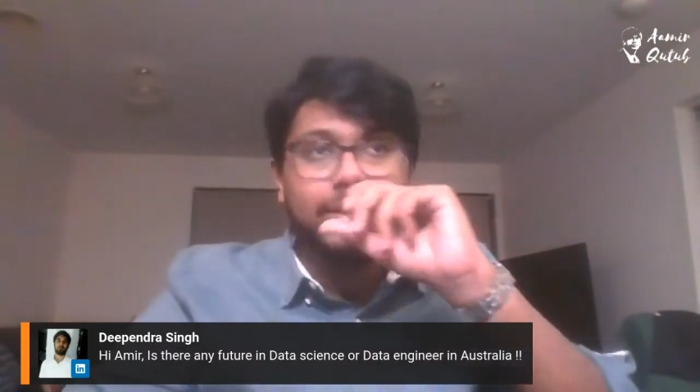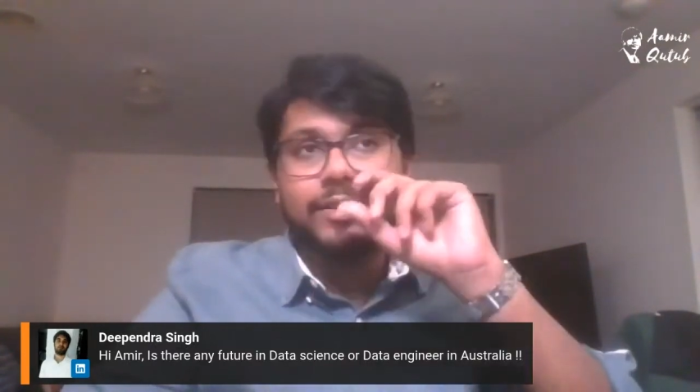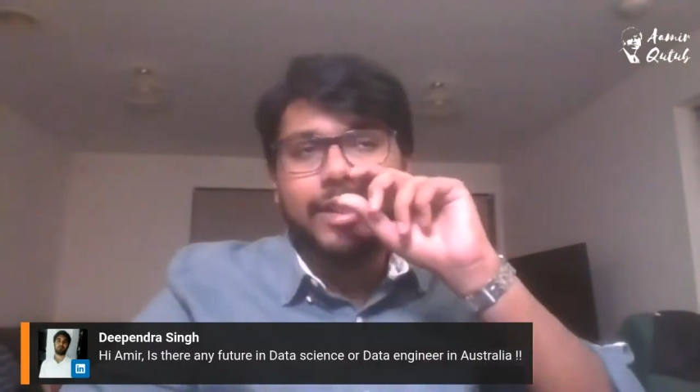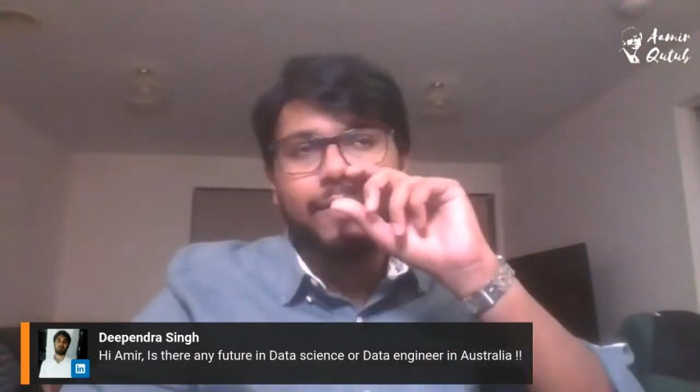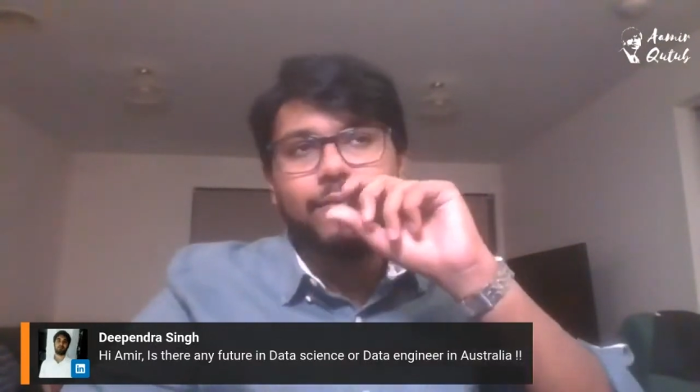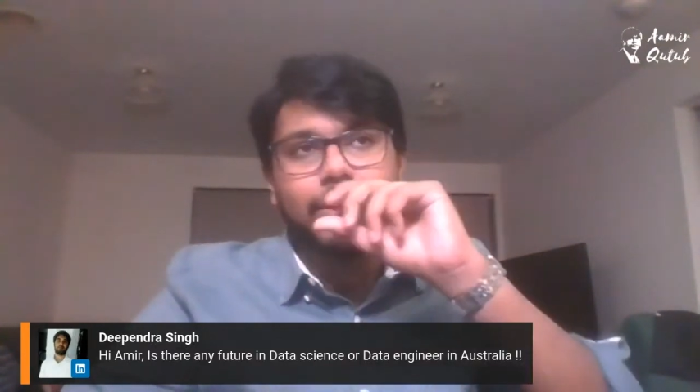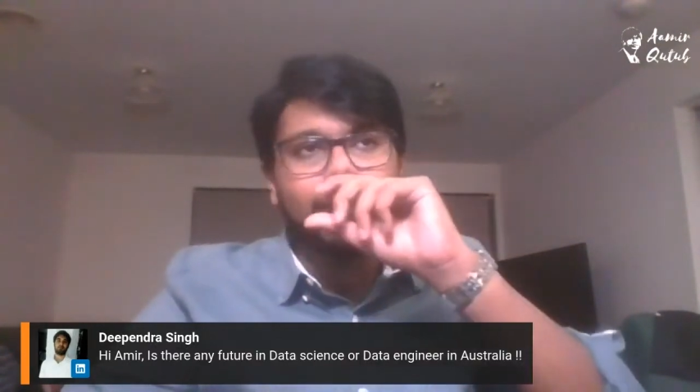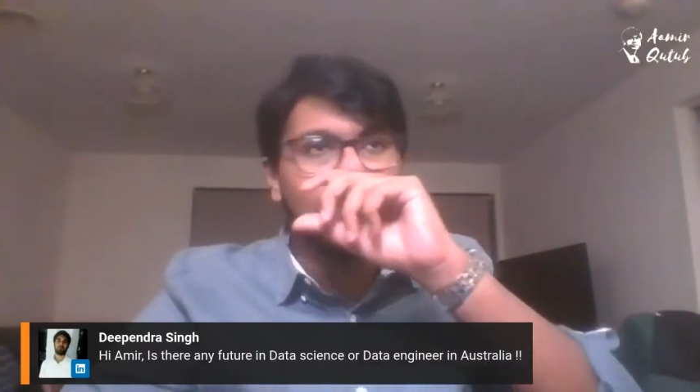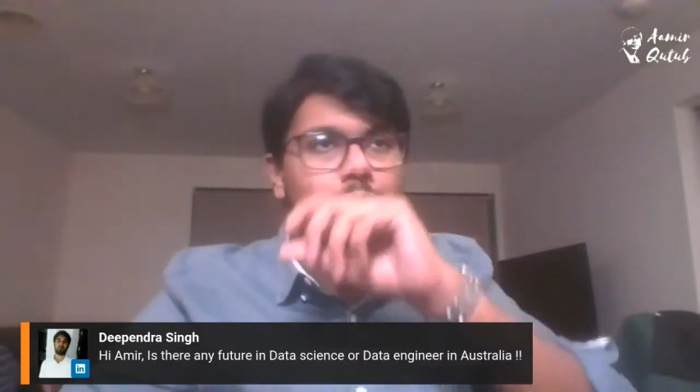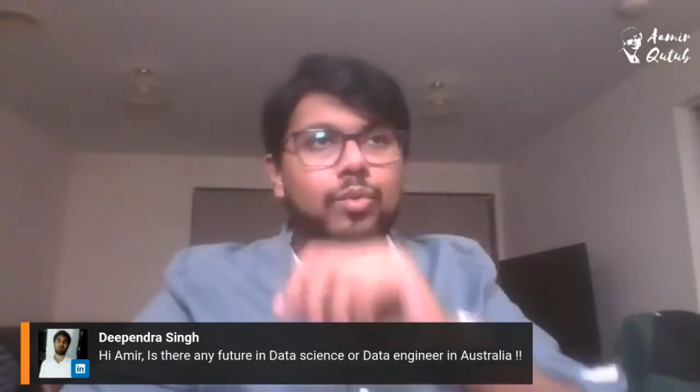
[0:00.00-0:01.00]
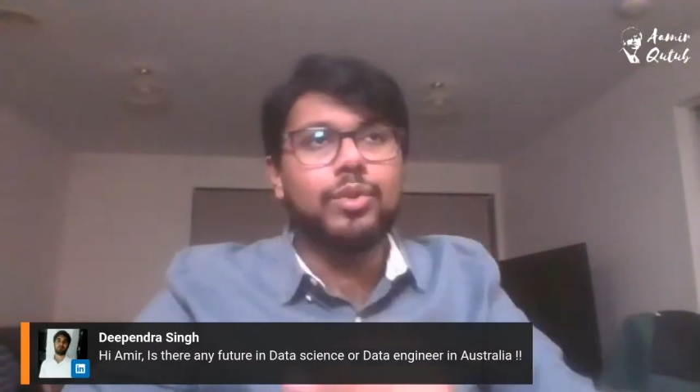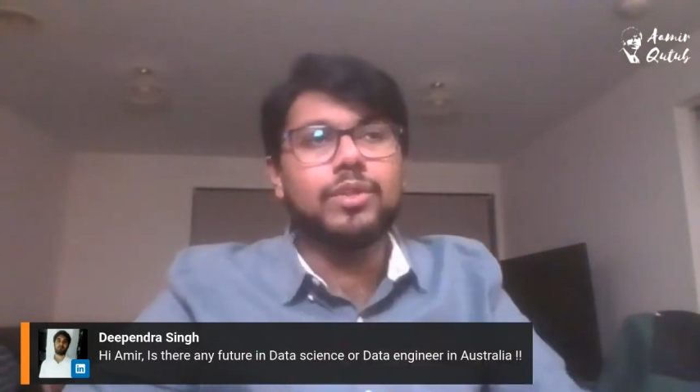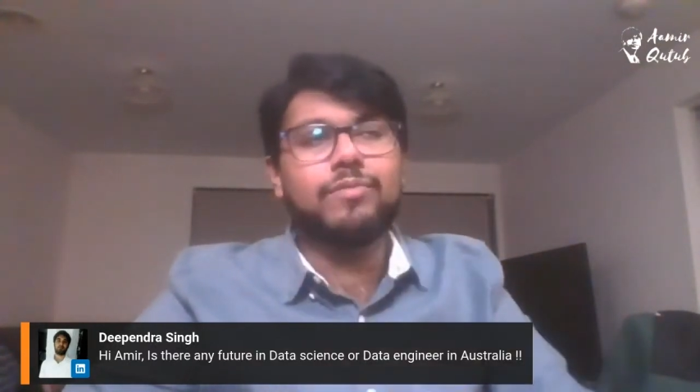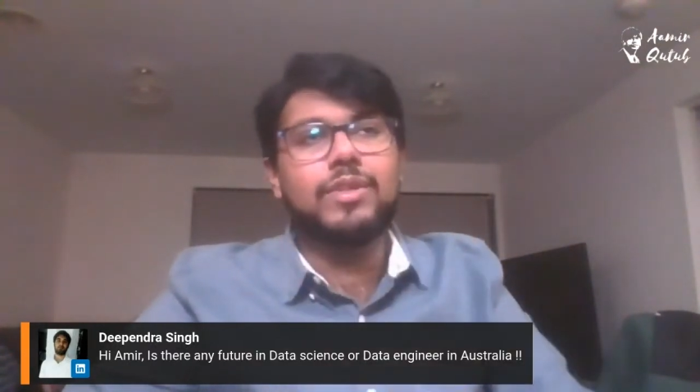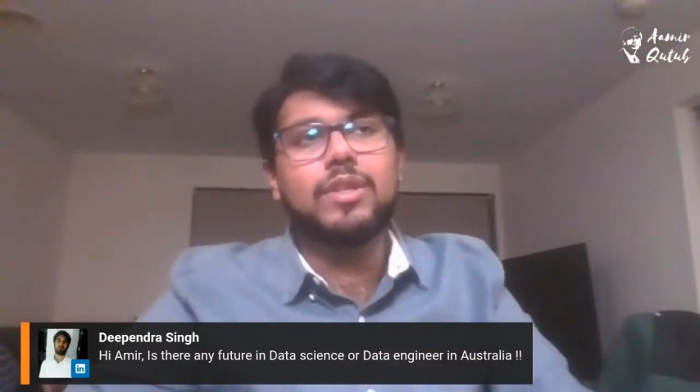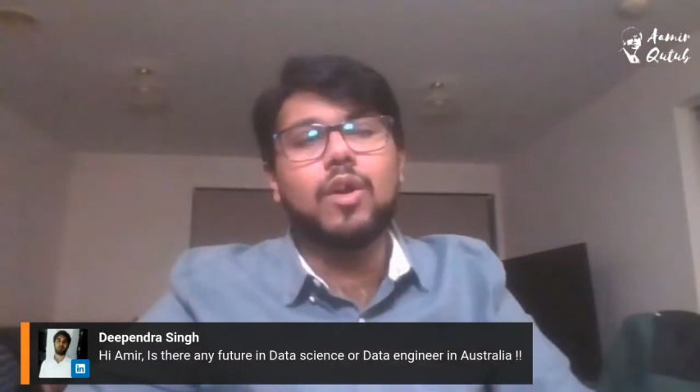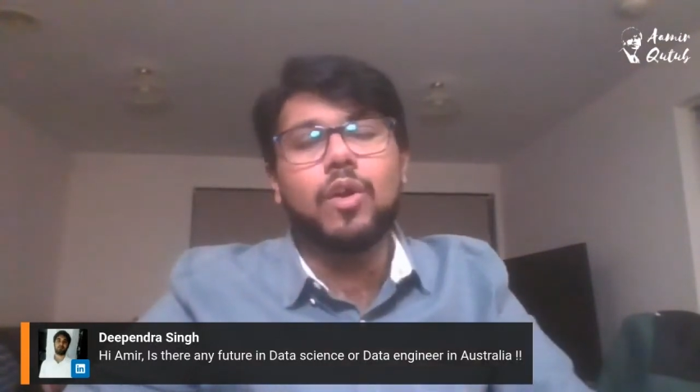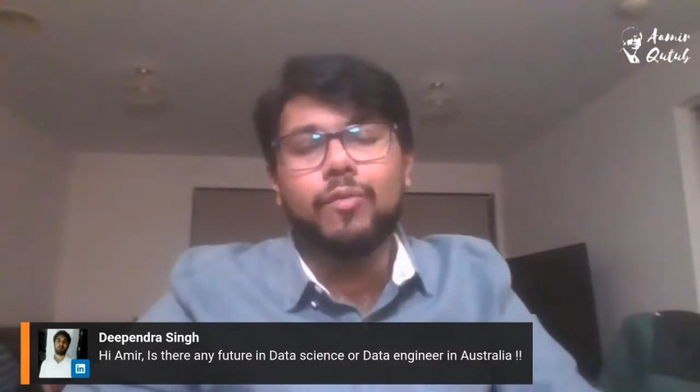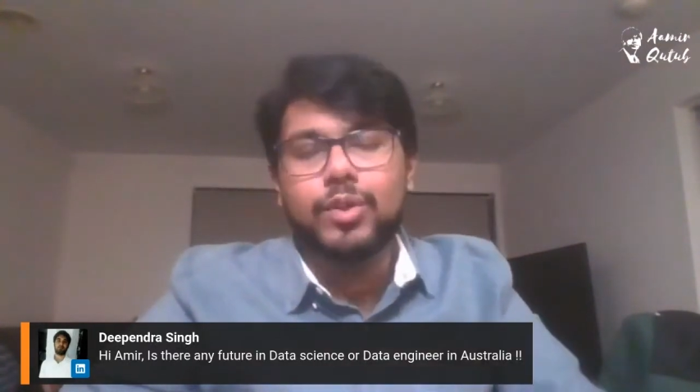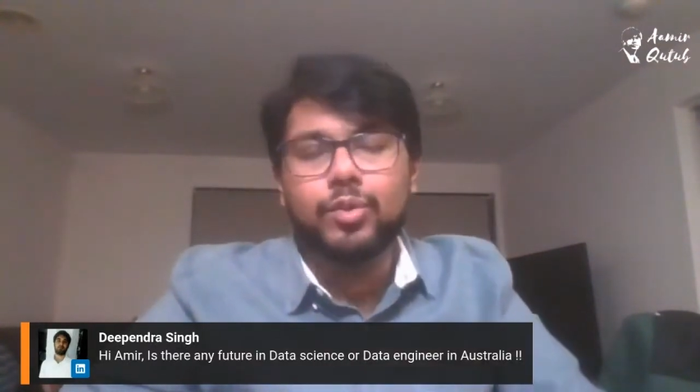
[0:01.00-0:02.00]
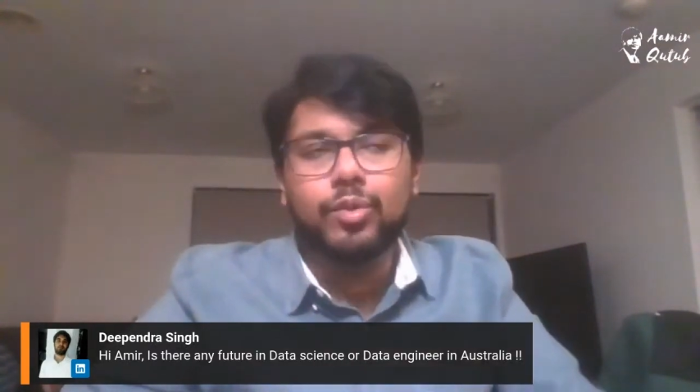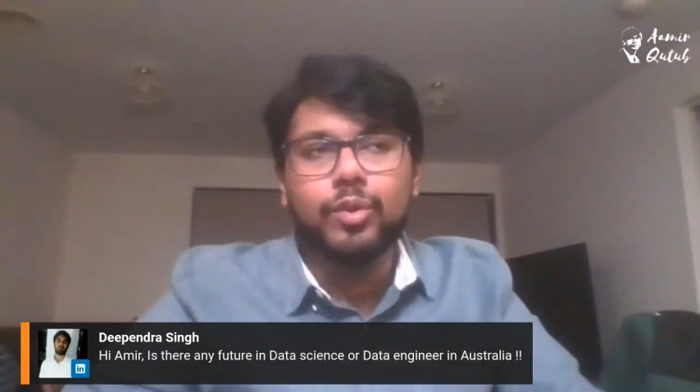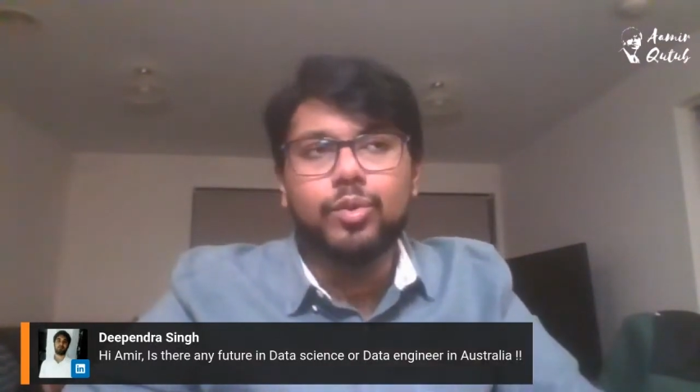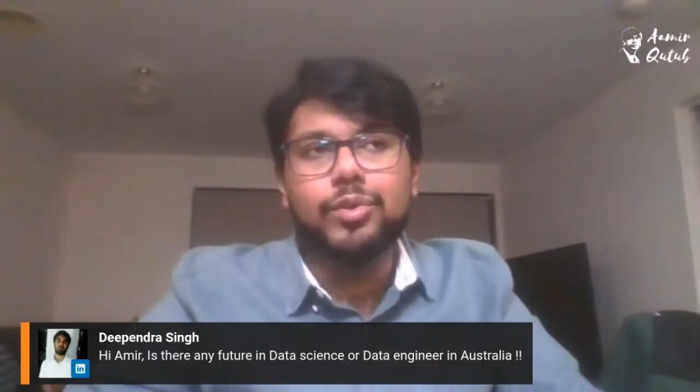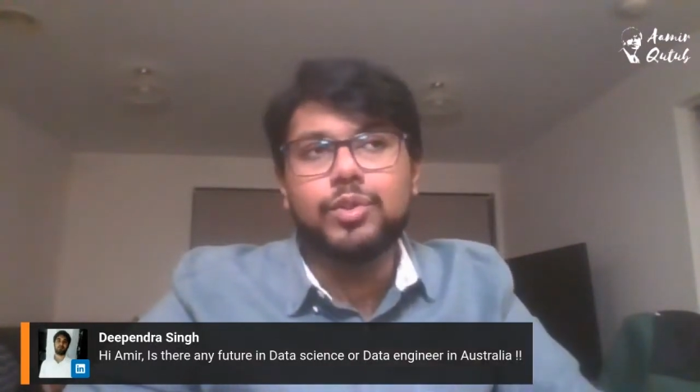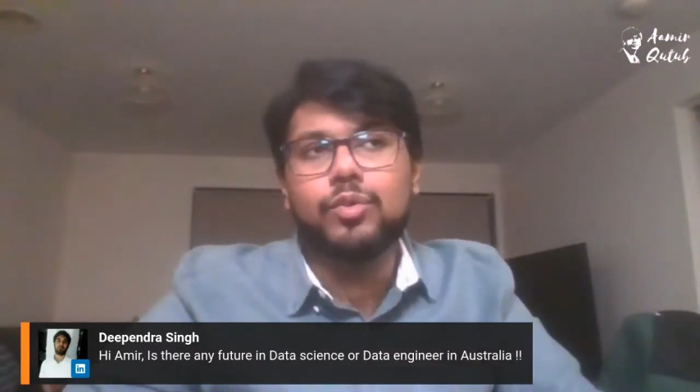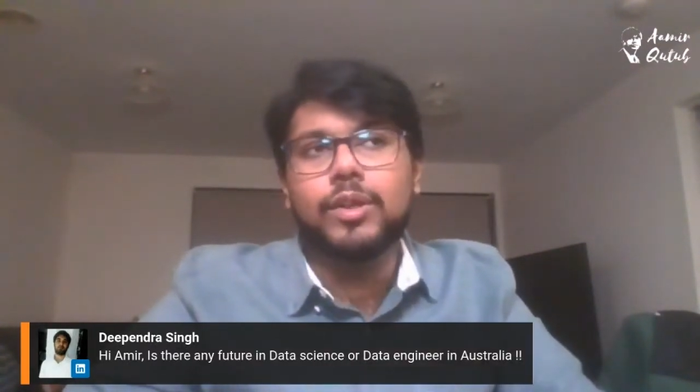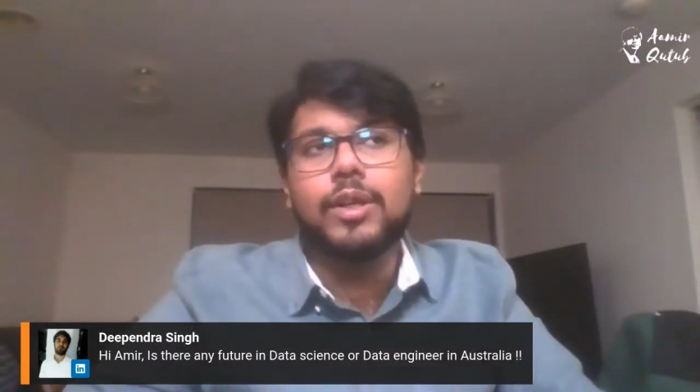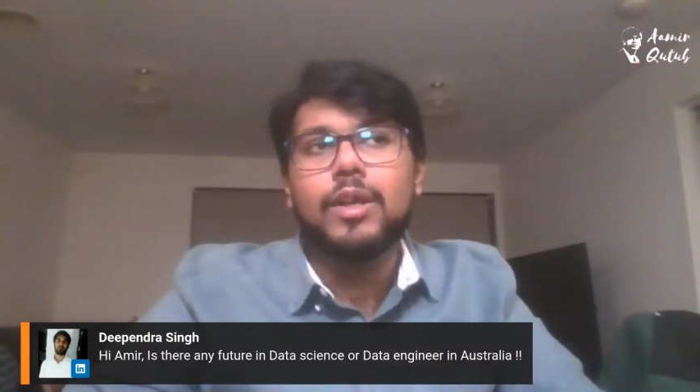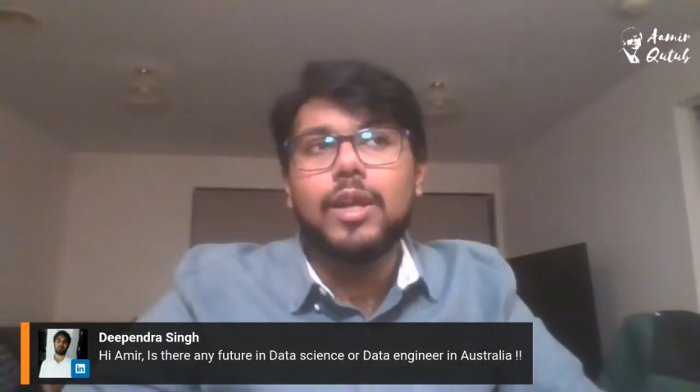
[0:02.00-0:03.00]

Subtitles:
That will give you a 2 years visa. Or what you could do is you could